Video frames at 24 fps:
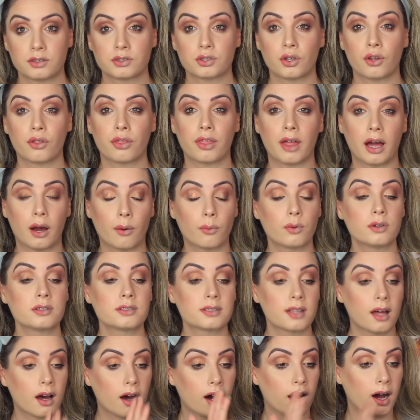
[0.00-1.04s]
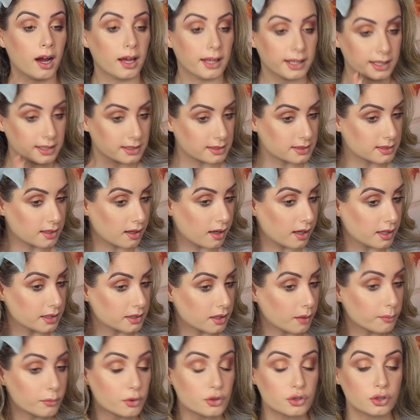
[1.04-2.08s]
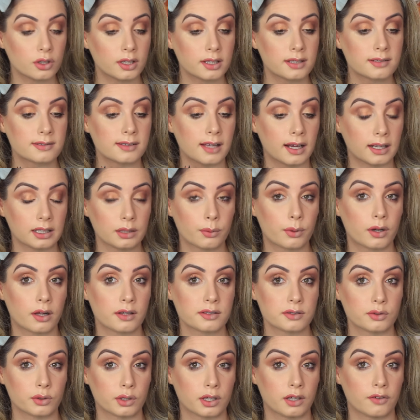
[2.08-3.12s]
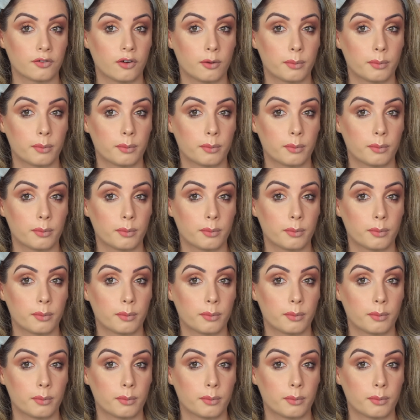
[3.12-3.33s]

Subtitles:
So that was the high-end side. I'm not sure exactly what I was looking